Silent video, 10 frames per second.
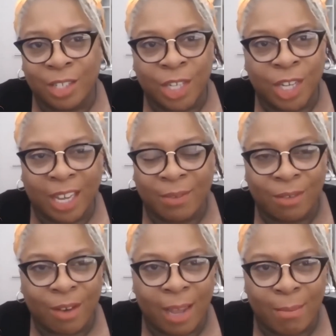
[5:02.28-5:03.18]
Do you have the
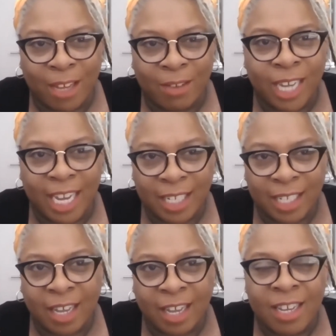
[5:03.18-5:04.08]
right amount of
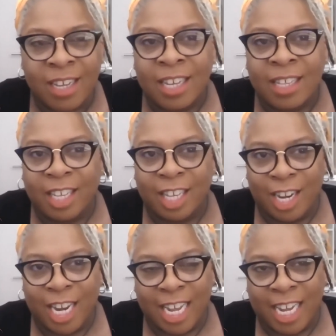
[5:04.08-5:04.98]
data that you
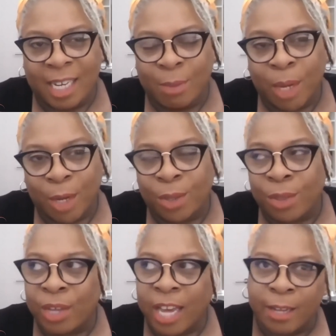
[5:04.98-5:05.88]
need,
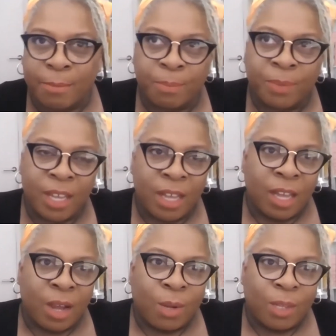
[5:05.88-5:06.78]
both
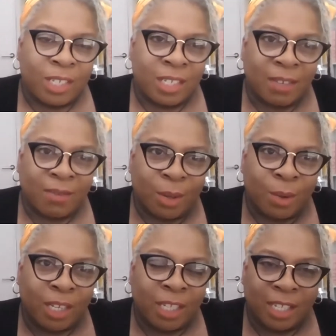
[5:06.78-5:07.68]
quantitative and
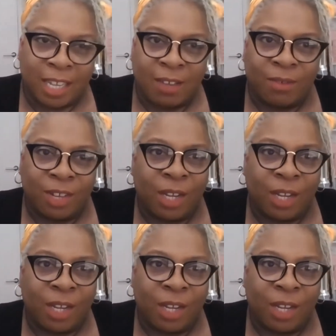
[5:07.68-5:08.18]
qualitative?